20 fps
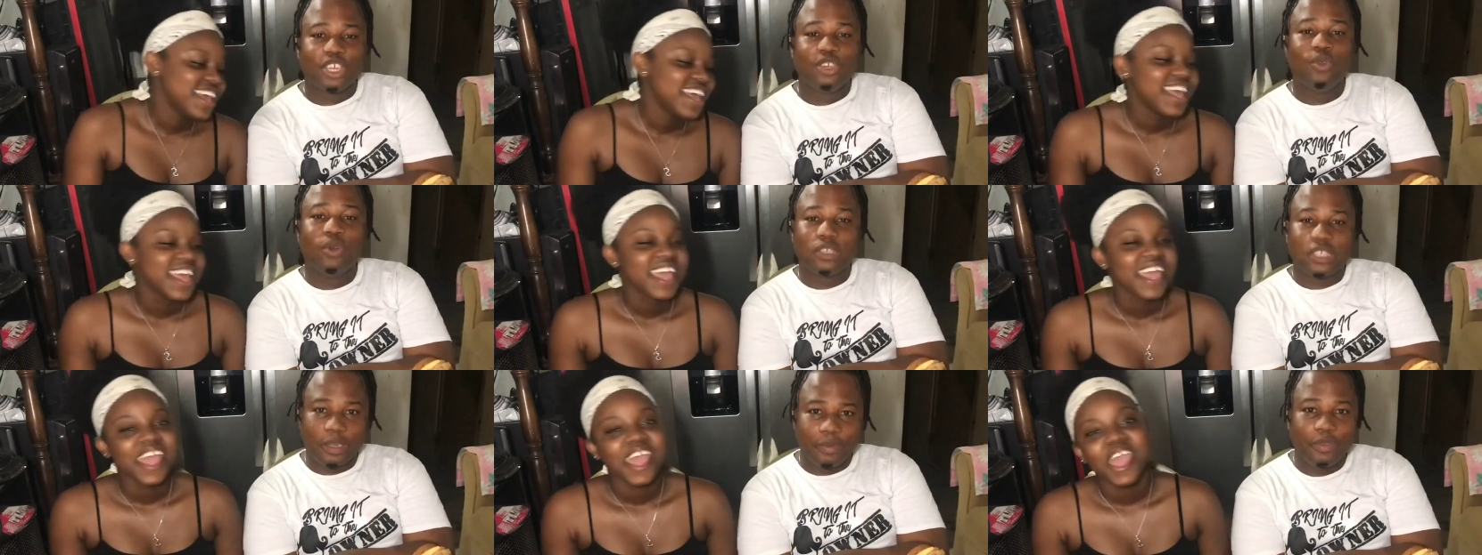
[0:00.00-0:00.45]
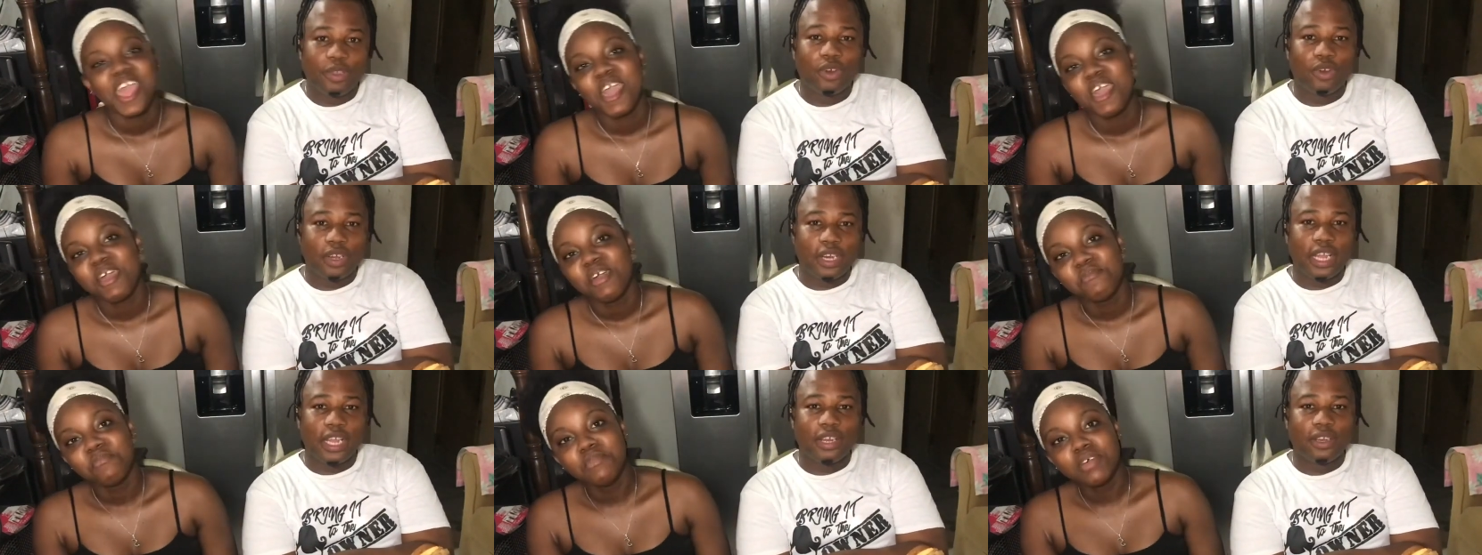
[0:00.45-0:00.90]
Speaker 1: knows me out
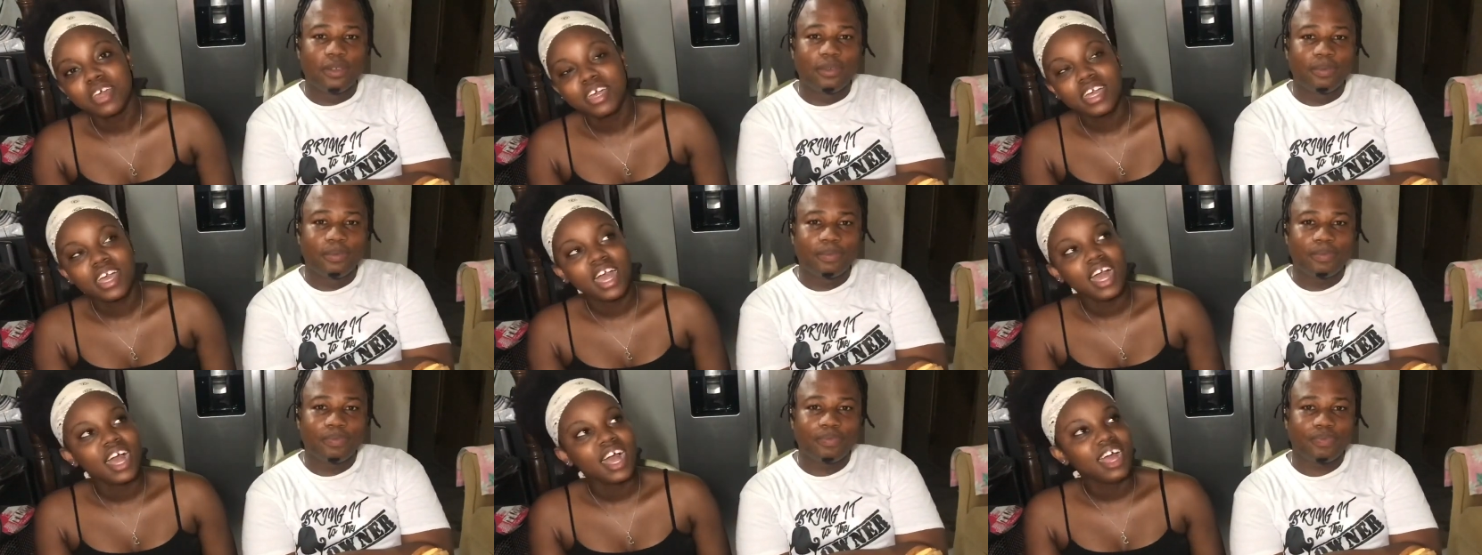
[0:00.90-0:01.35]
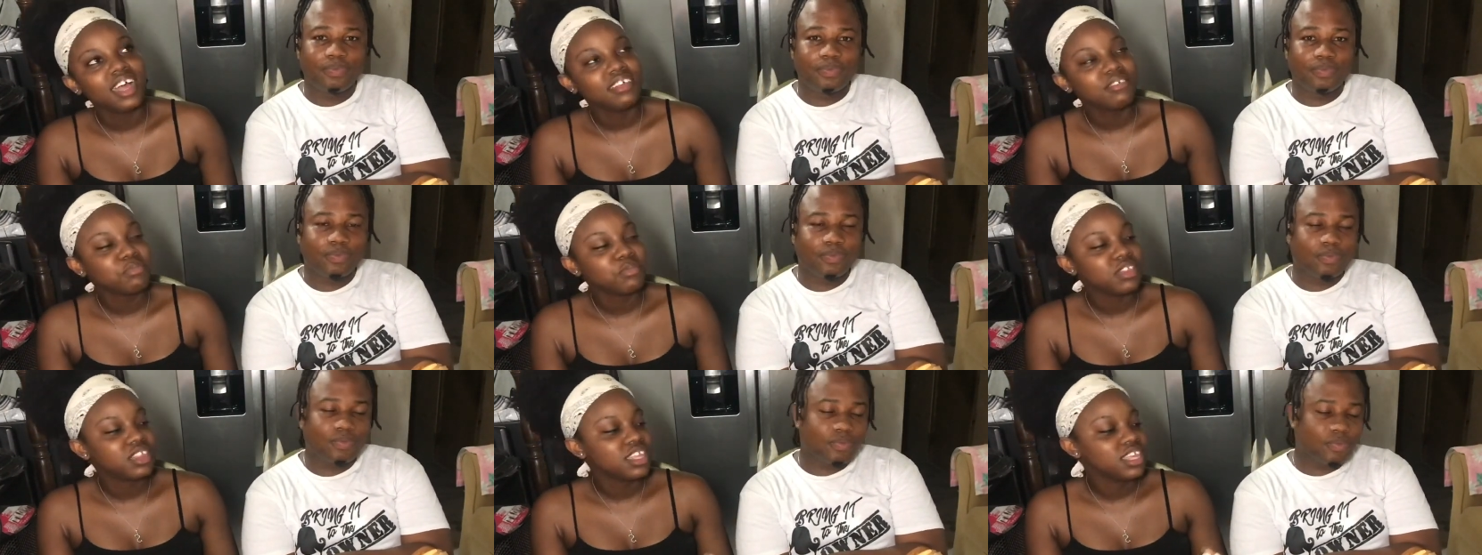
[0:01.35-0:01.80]
there.
Speaker 2: Because
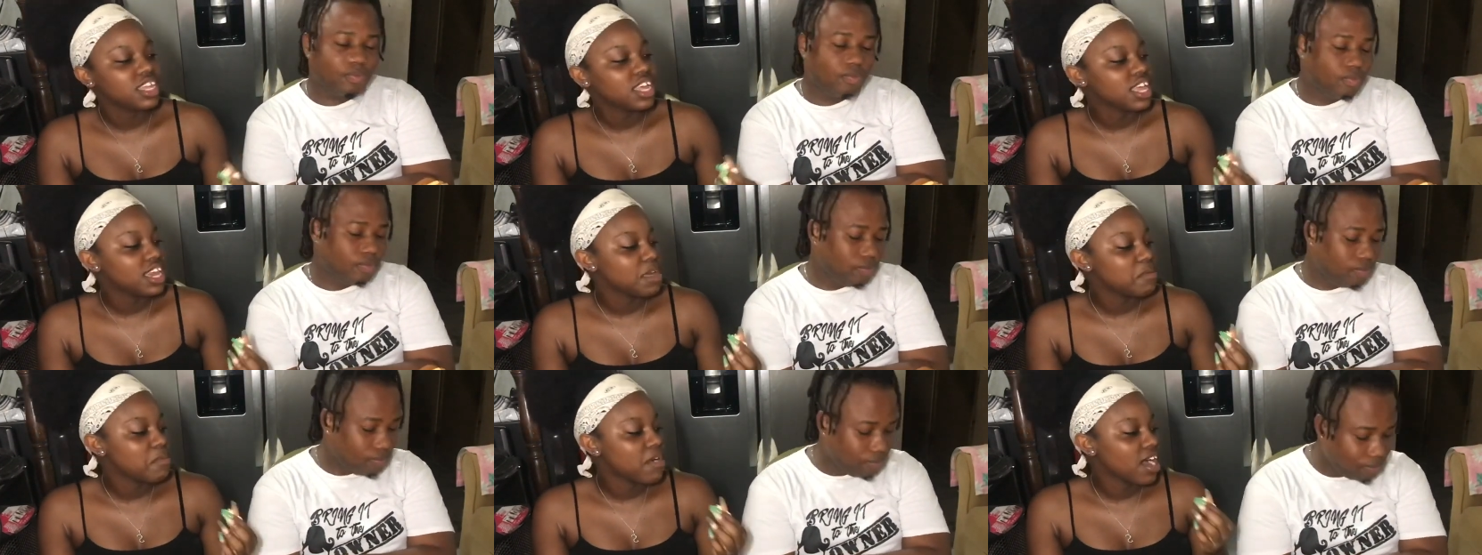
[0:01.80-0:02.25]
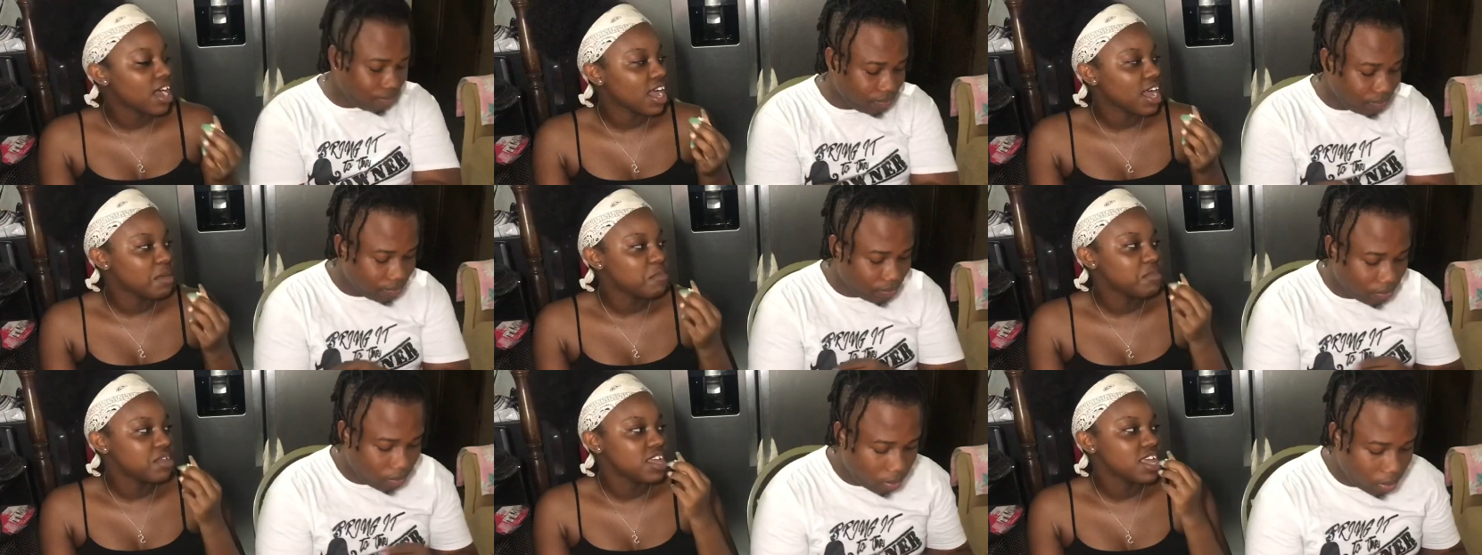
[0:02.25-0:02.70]
me thinking they back
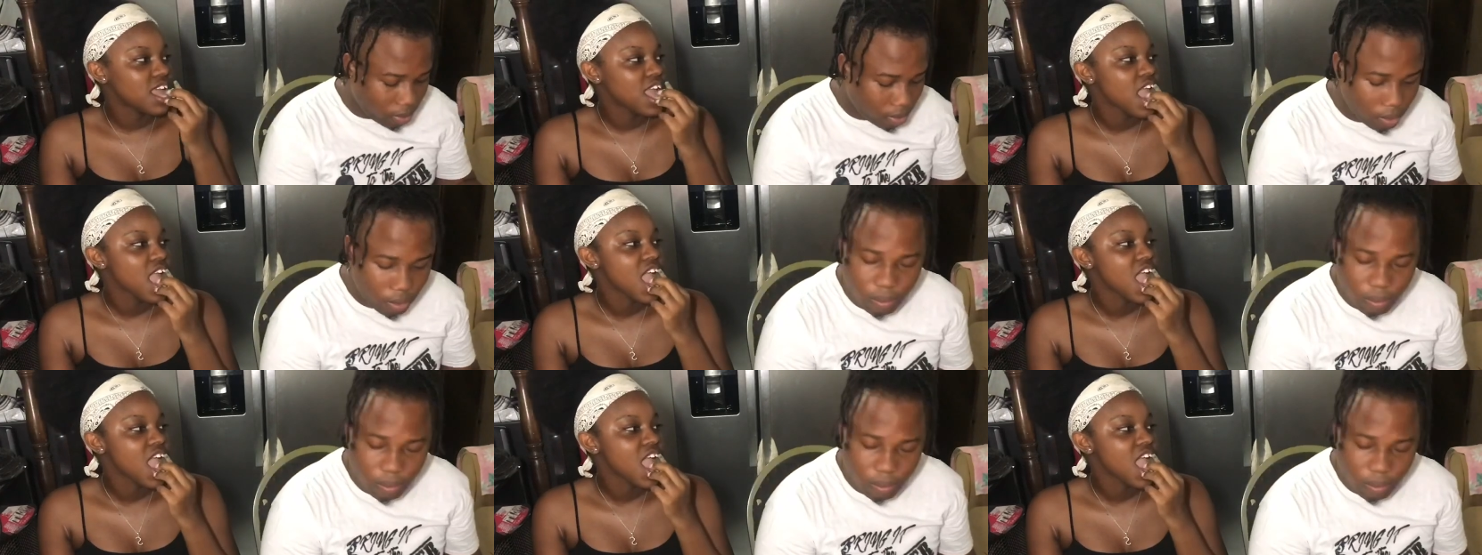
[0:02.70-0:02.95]
at me.